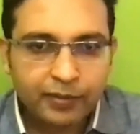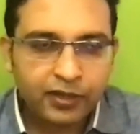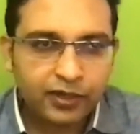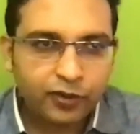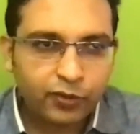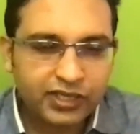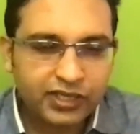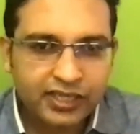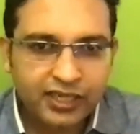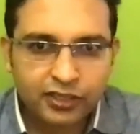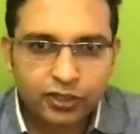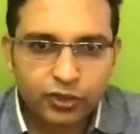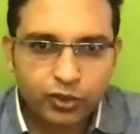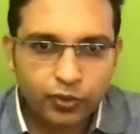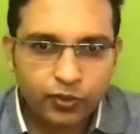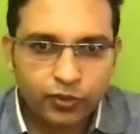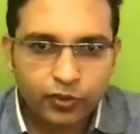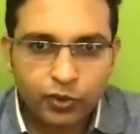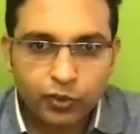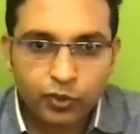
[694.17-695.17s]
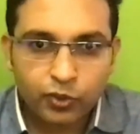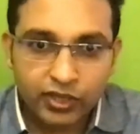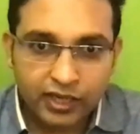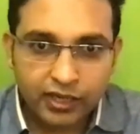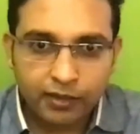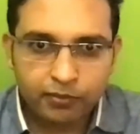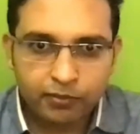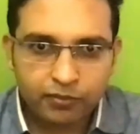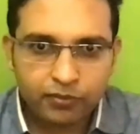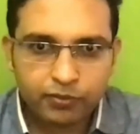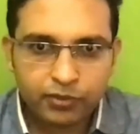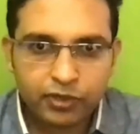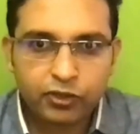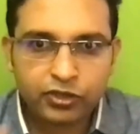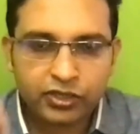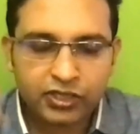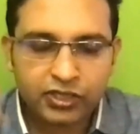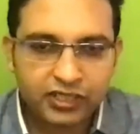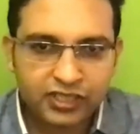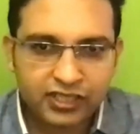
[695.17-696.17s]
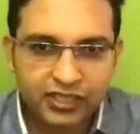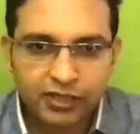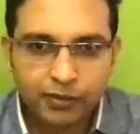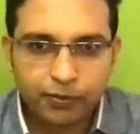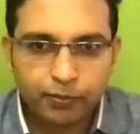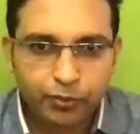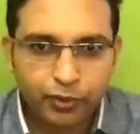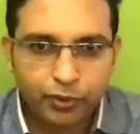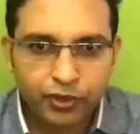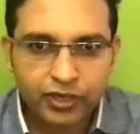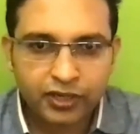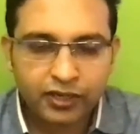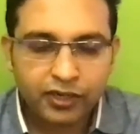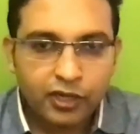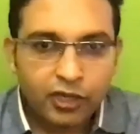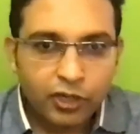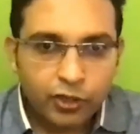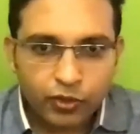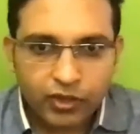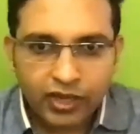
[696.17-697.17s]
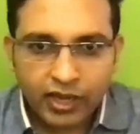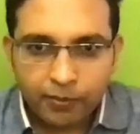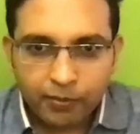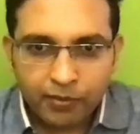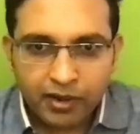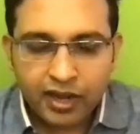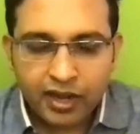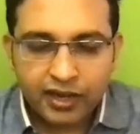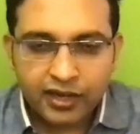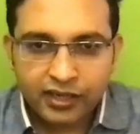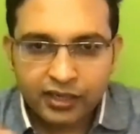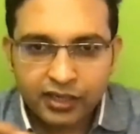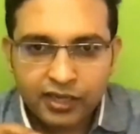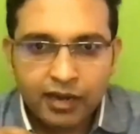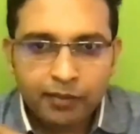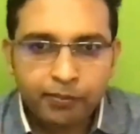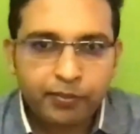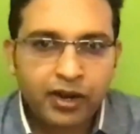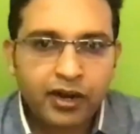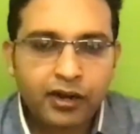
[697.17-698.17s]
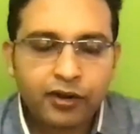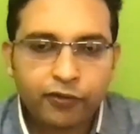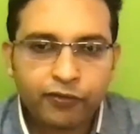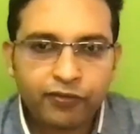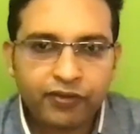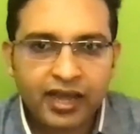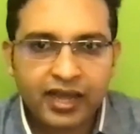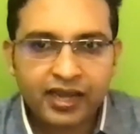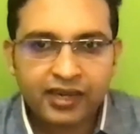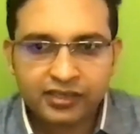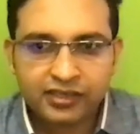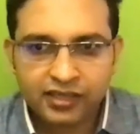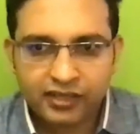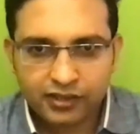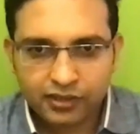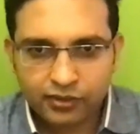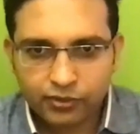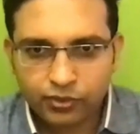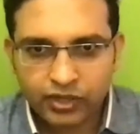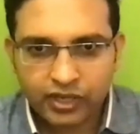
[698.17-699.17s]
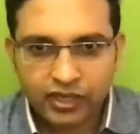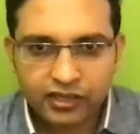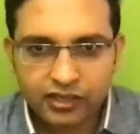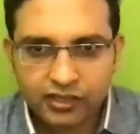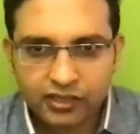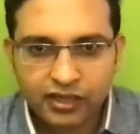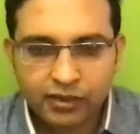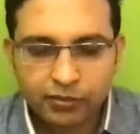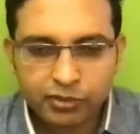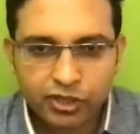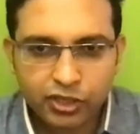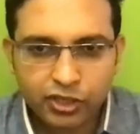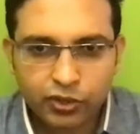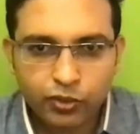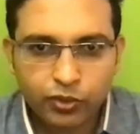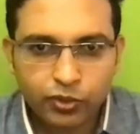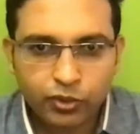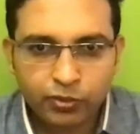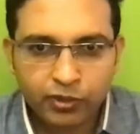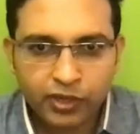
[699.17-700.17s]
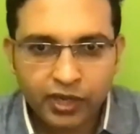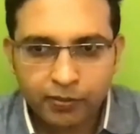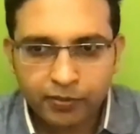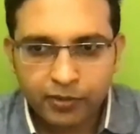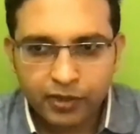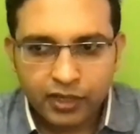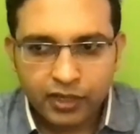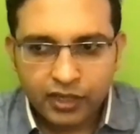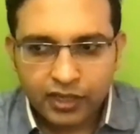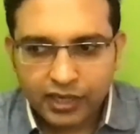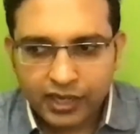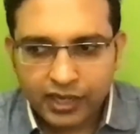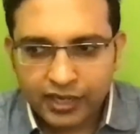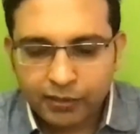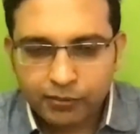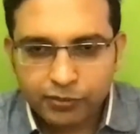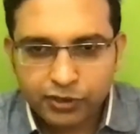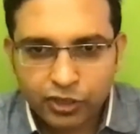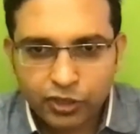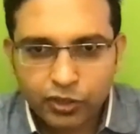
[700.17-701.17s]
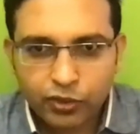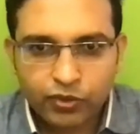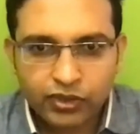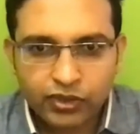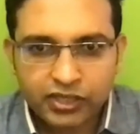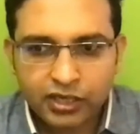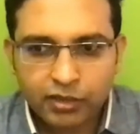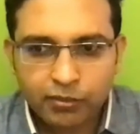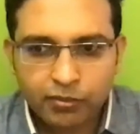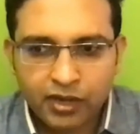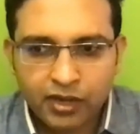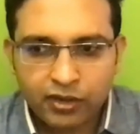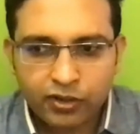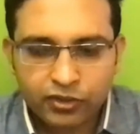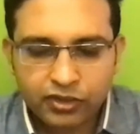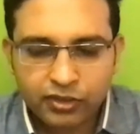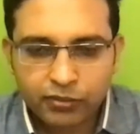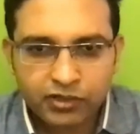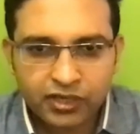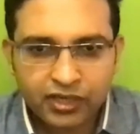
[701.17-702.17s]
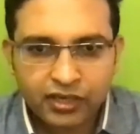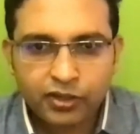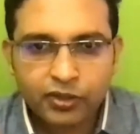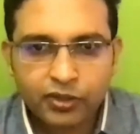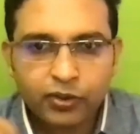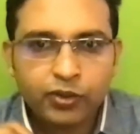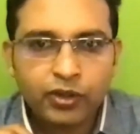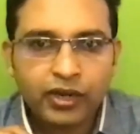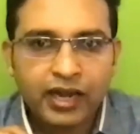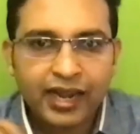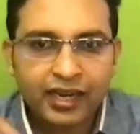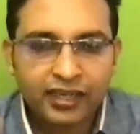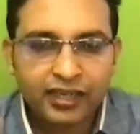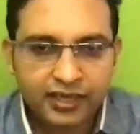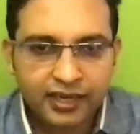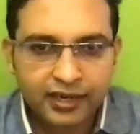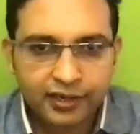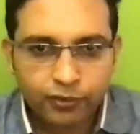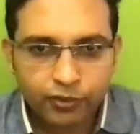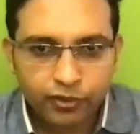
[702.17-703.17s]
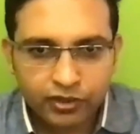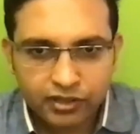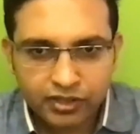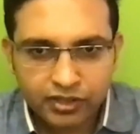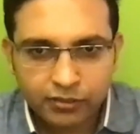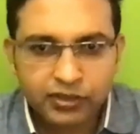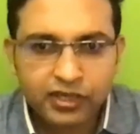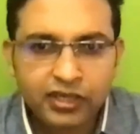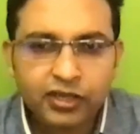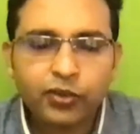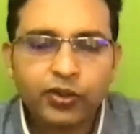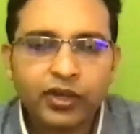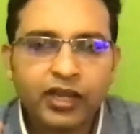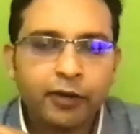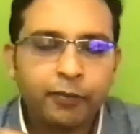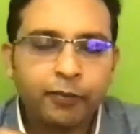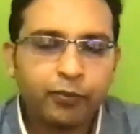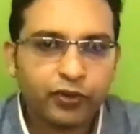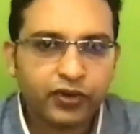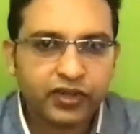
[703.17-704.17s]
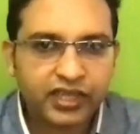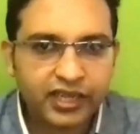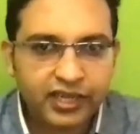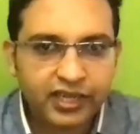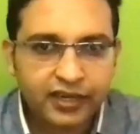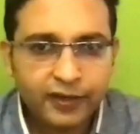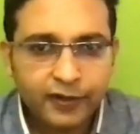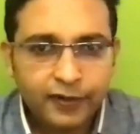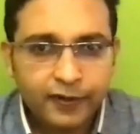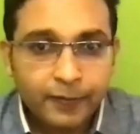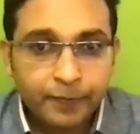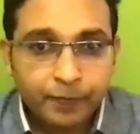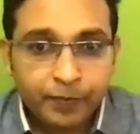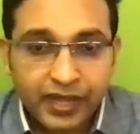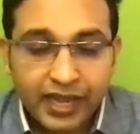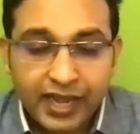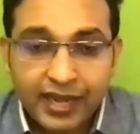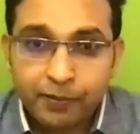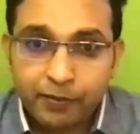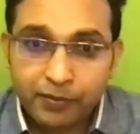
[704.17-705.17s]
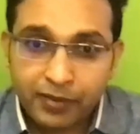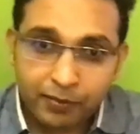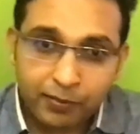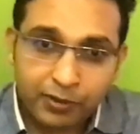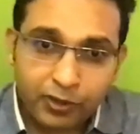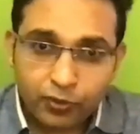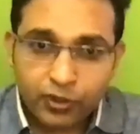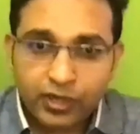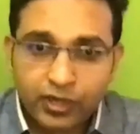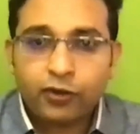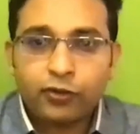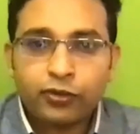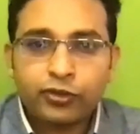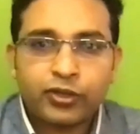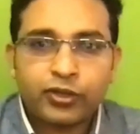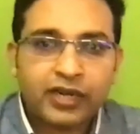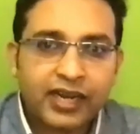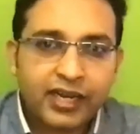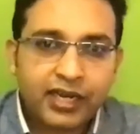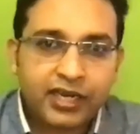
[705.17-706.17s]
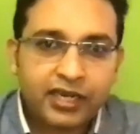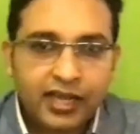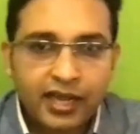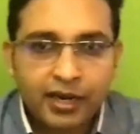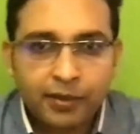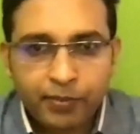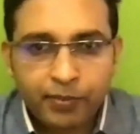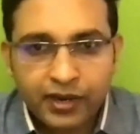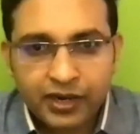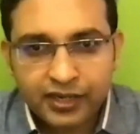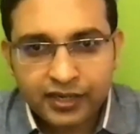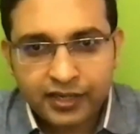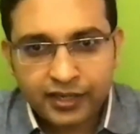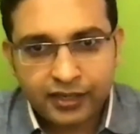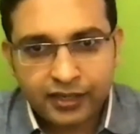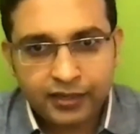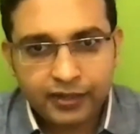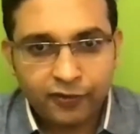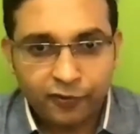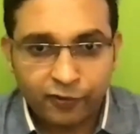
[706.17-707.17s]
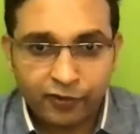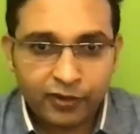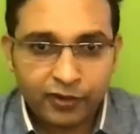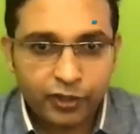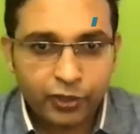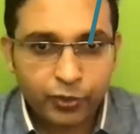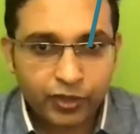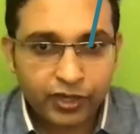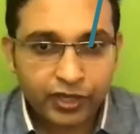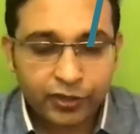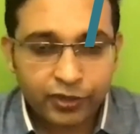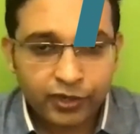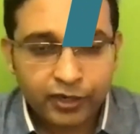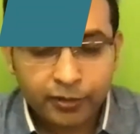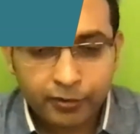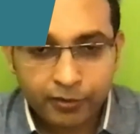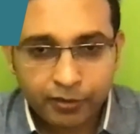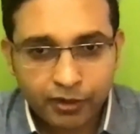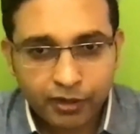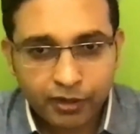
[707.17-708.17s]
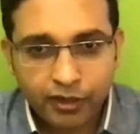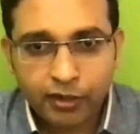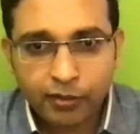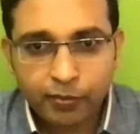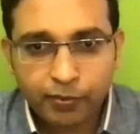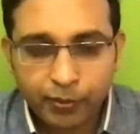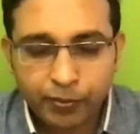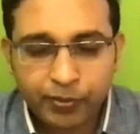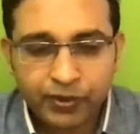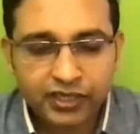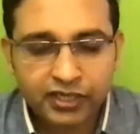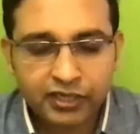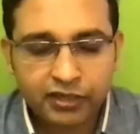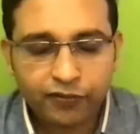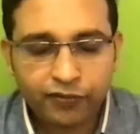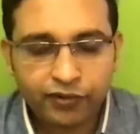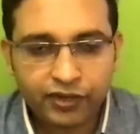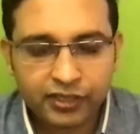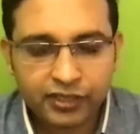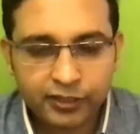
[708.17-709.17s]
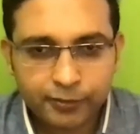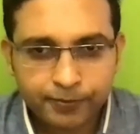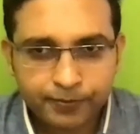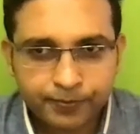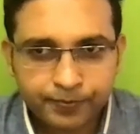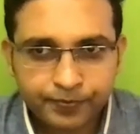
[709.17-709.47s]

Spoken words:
question could come, because this is important. You can mark in that part of Harrison, okay, this MCQ could come, that MCQ question mark or something, hashtag or something you can put there, and maybe you can also write that part during your preparation phase.